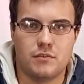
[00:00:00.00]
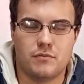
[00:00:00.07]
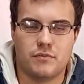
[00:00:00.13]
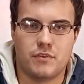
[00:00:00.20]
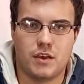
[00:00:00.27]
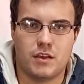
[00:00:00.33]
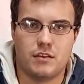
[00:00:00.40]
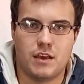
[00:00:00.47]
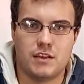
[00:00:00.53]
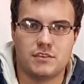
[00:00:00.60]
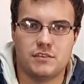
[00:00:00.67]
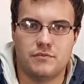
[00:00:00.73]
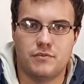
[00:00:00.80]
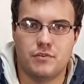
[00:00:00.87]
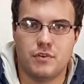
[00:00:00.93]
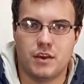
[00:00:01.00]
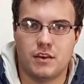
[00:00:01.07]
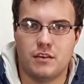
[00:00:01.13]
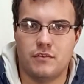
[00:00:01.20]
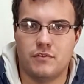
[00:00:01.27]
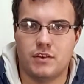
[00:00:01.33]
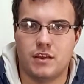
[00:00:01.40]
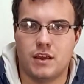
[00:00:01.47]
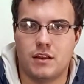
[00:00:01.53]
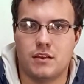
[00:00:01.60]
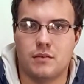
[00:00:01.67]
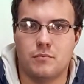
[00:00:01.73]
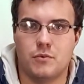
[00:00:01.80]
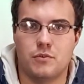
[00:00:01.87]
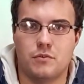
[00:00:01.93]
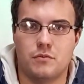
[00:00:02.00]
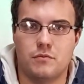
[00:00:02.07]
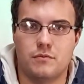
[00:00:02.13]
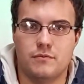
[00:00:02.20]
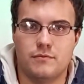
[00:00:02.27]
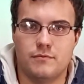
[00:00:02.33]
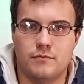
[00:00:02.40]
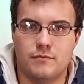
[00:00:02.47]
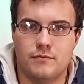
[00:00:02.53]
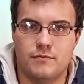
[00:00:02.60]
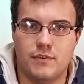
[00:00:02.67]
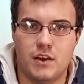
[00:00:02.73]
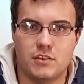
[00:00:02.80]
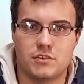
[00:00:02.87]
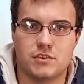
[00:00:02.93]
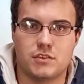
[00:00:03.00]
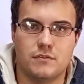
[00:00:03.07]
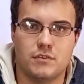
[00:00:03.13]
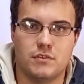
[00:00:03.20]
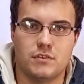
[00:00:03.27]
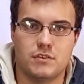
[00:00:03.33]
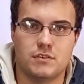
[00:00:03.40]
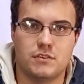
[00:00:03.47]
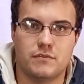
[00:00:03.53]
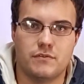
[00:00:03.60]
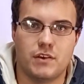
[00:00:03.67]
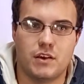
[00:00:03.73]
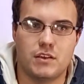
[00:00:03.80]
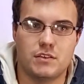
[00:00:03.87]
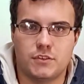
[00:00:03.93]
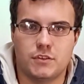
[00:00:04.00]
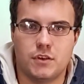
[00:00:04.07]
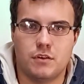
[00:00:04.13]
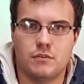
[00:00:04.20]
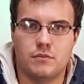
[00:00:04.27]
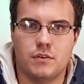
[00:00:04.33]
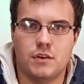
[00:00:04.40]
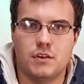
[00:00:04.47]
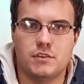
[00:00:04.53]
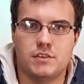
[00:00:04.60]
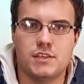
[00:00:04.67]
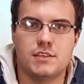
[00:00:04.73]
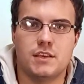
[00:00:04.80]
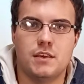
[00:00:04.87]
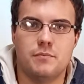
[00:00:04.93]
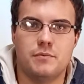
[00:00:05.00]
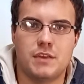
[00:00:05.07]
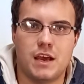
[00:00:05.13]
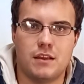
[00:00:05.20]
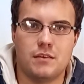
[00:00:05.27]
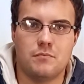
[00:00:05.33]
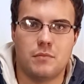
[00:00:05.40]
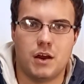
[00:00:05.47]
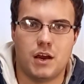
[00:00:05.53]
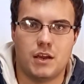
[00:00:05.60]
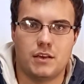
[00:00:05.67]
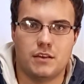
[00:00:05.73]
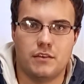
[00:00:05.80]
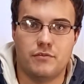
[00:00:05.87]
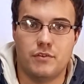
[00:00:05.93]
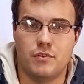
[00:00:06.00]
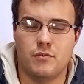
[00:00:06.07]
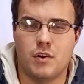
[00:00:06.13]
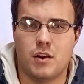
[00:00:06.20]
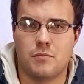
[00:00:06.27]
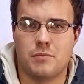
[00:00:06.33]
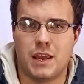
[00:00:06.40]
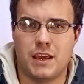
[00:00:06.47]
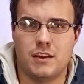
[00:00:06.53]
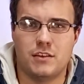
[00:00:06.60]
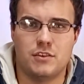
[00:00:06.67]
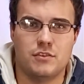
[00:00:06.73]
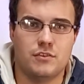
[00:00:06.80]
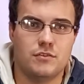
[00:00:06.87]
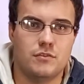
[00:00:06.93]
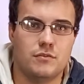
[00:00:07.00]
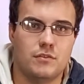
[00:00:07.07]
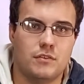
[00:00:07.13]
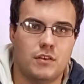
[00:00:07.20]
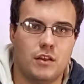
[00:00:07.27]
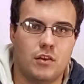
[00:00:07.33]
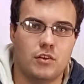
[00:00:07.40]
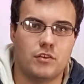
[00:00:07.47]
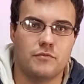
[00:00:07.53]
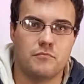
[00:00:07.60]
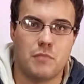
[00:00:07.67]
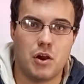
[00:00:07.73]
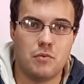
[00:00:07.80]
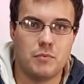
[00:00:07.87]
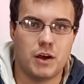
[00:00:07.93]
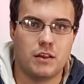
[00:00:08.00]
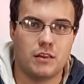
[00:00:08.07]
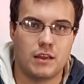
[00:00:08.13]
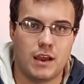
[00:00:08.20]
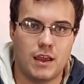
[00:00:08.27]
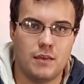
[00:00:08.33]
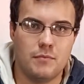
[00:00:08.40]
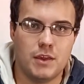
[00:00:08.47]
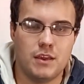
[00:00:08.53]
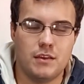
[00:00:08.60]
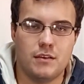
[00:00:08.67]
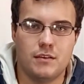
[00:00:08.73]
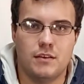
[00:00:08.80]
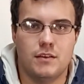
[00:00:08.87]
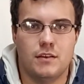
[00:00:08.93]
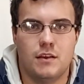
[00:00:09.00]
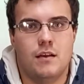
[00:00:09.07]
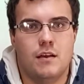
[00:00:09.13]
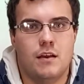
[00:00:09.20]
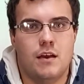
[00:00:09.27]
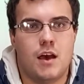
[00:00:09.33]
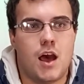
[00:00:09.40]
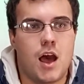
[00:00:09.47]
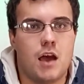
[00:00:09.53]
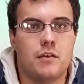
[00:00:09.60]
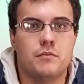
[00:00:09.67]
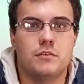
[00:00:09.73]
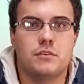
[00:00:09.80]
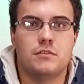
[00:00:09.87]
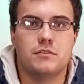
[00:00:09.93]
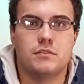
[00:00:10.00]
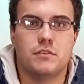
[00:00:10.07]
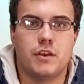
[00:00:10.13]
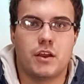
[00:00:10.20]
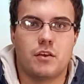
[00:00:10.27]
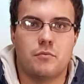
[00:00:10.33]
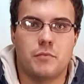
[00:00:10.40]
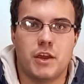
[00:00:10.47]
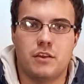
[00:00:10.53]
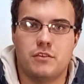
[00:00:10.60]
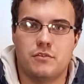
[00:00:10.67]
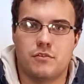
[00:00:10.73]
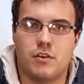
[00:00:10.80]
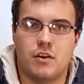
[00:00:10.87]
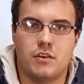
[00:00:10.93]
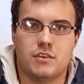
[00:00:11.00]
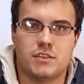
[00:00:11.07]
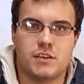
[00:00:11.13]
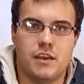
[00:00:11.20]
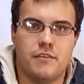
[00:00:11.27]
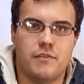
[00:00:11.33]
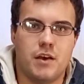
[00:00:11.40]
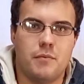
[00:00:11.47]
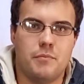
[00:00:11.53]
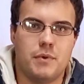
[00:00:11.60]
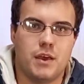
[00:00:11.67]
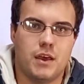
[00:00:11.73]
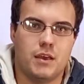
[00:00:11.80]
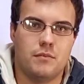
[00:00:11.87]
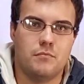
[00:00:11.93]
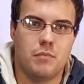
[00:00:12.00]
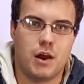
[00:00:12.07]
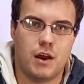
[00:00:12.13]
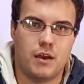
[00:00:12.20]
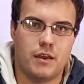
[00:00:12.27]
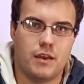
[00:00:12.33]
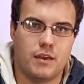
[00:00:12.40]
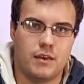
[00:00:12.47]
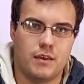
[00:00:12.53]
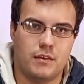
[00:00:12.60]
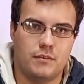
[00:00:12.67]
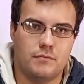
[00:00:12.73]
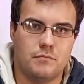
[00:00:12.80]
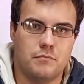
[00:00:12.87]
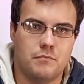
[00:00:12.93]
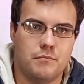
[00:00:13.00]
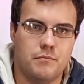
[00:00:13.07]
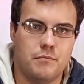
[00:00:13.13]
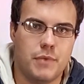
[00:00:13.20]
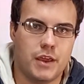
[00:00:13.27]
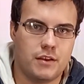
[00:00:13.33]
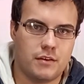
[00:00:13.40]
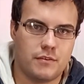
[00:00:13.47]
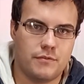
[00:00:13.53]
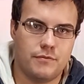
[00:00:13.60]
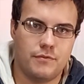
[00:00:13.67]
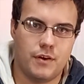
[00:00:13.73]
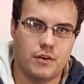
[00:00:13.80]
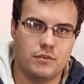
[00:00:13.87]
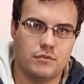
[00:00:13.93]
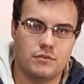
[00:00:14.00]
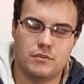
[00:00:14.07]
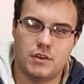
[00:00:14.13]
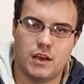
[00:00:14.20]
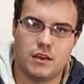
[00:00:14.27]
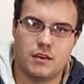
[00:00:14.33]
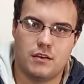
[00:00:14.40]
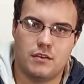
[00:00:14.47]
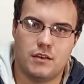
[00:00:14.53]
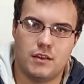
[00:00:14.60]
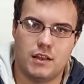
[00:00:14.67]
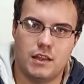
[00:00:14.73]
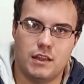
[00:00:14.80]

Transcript: with that. That's if you can even get them to function on this device. So just keep that in mind. If you are planning to do a lot of mobile gaming, I would recommend you rather save up and buy a better phone, like at